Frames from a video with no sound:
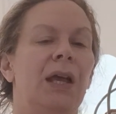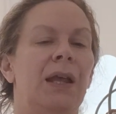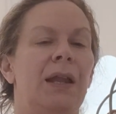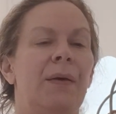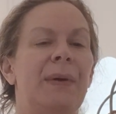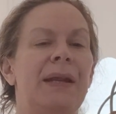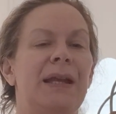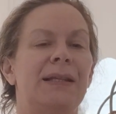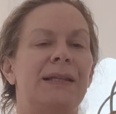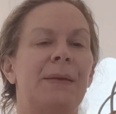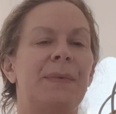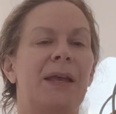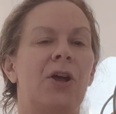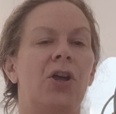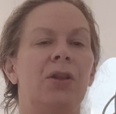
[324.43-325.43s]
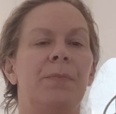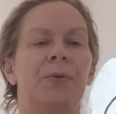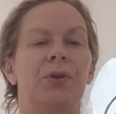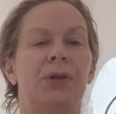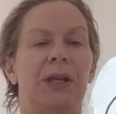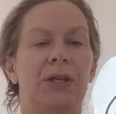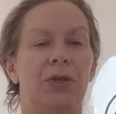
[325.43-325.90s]
Now when I tap the
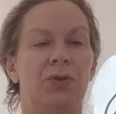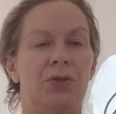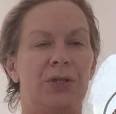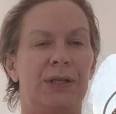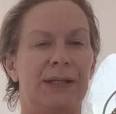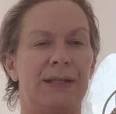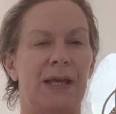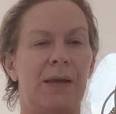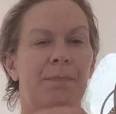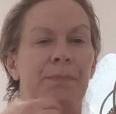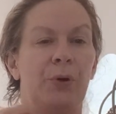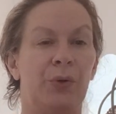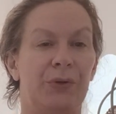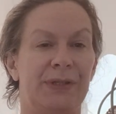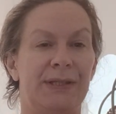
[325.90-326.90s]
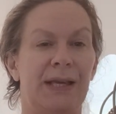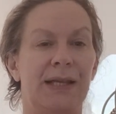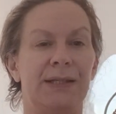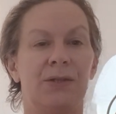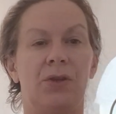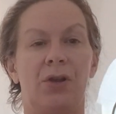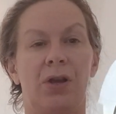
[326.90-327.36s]
collarbone, I usually tap both
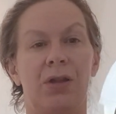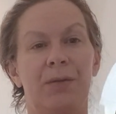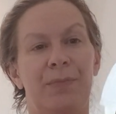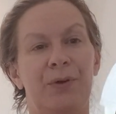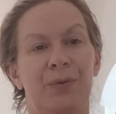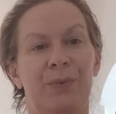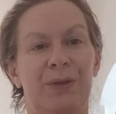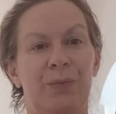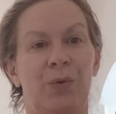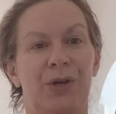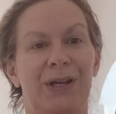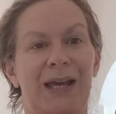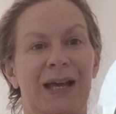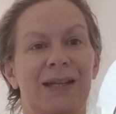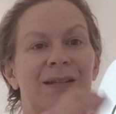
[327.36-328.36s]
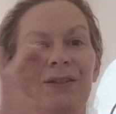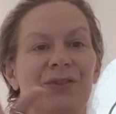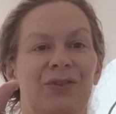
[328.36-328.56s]
sides of the collarbone with one hand,